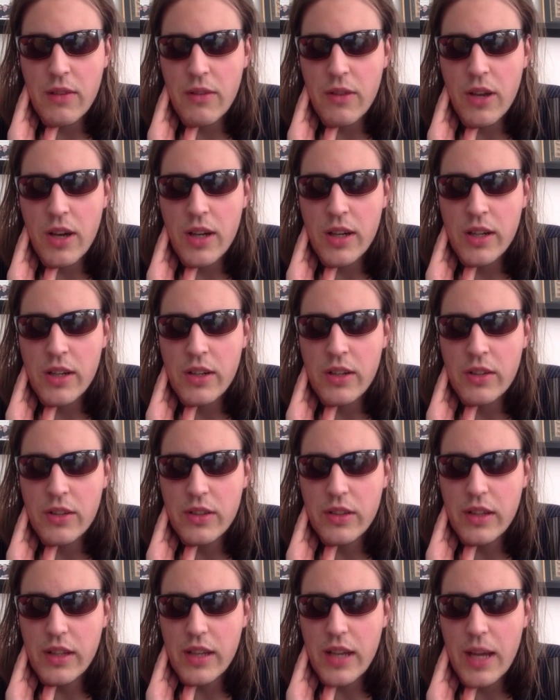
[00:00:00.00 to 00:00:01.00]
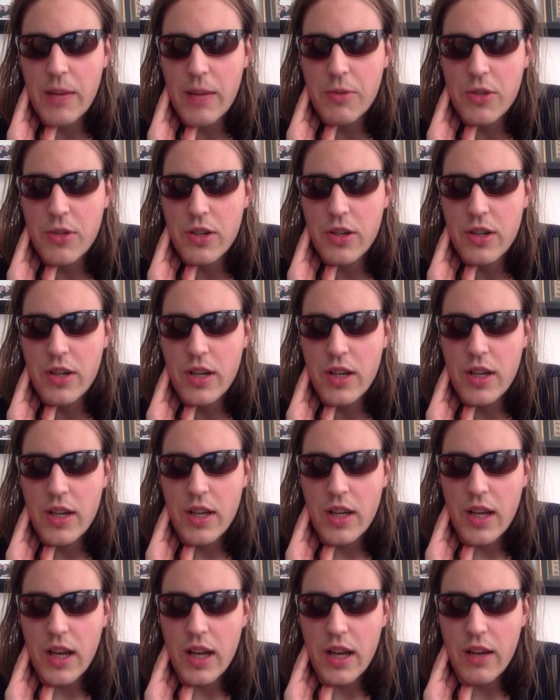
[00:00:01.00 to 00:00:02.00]
hunger until they capture
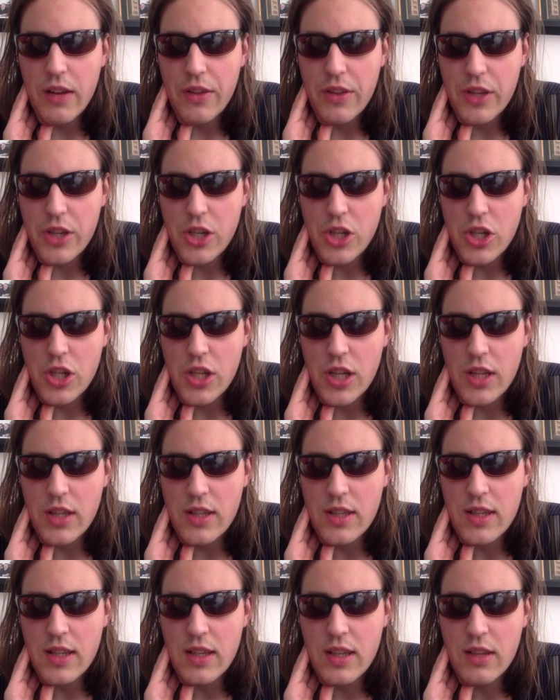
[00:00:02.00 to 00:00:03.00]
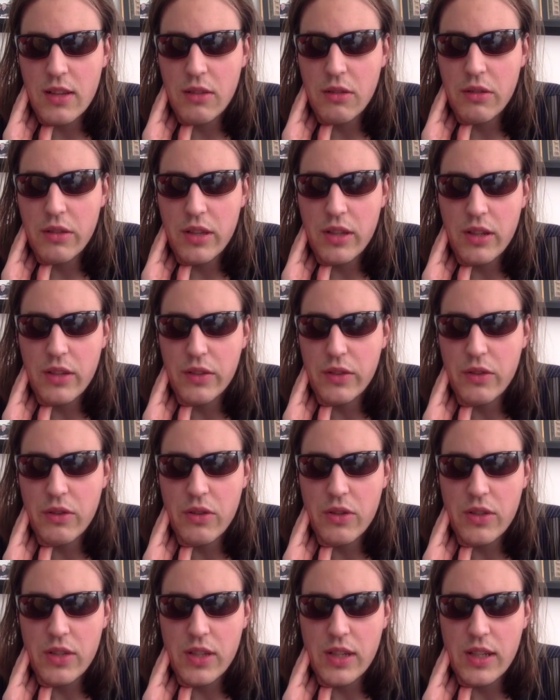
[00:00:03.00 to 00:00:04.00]
a fish that's Luffy, of
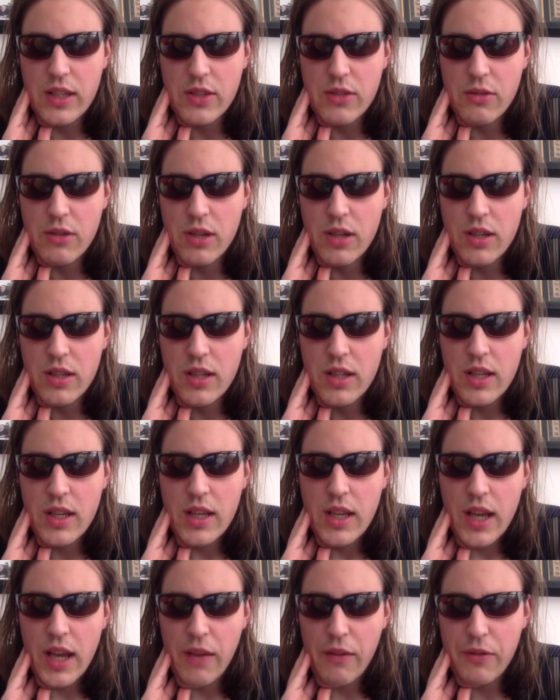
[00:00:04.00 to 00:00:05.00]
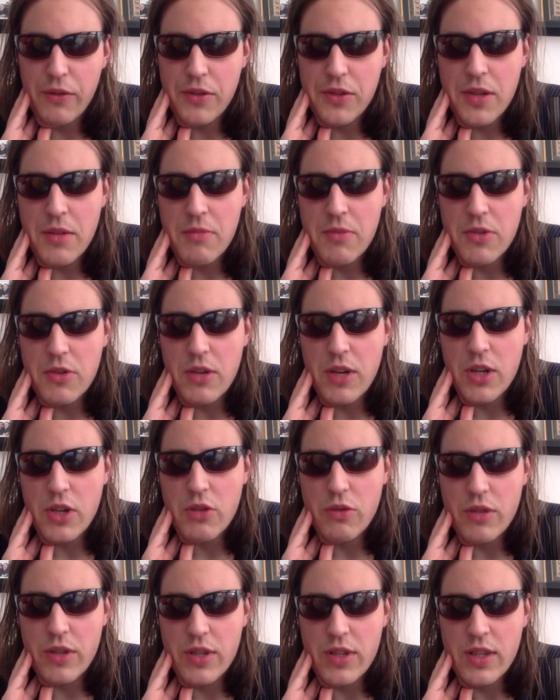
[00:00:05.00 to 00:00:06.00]
course, eats raw, and for some
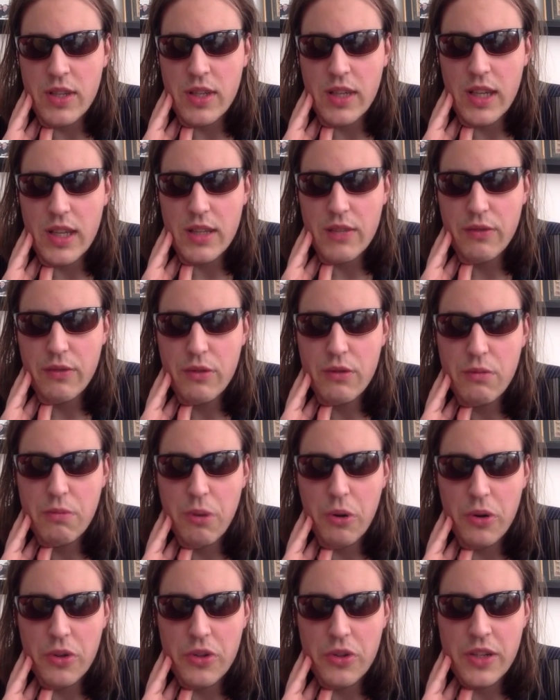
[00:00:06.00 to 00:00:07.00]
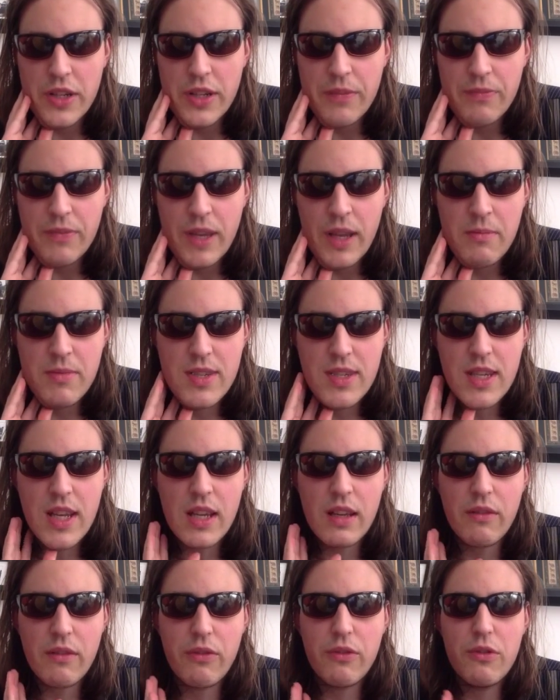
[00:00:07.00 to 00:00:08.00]
strange reason gets food poisoning. I'm
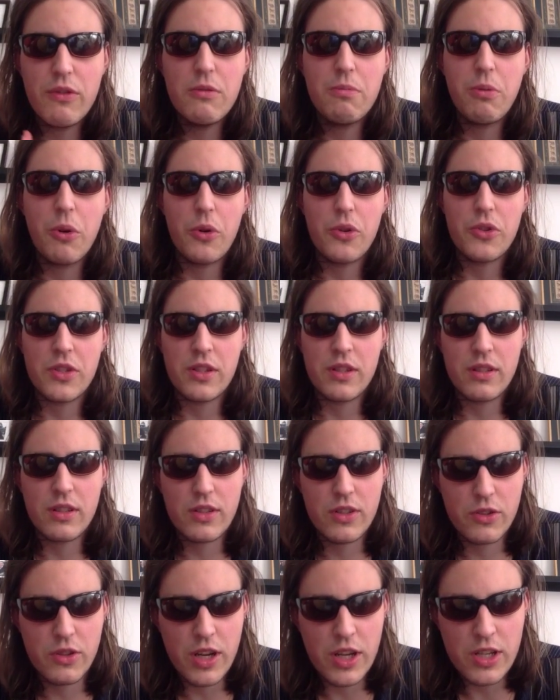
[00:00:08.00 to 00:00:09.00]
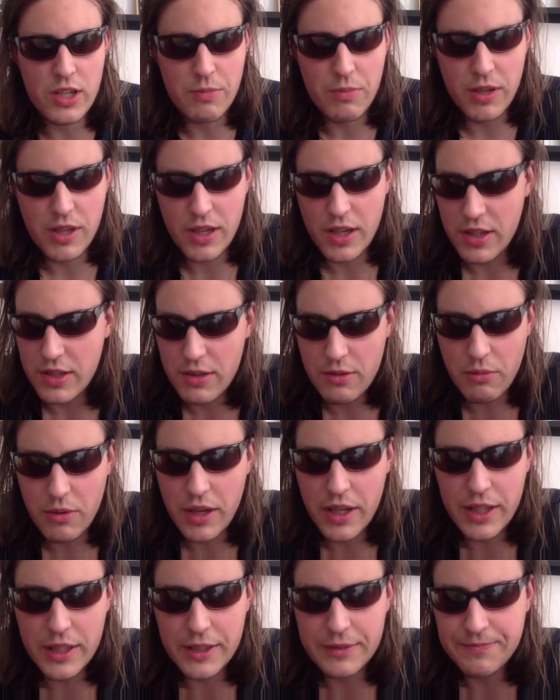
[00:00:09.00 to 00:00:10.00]
saying food poison strange because,
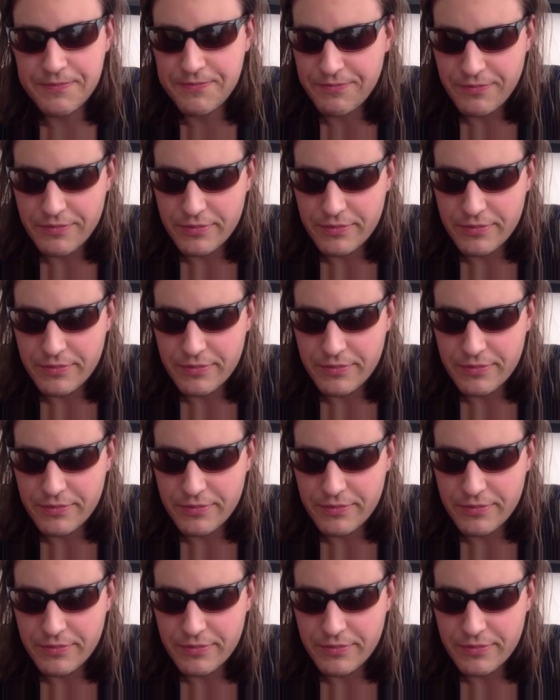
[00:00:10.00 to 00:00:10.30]
well,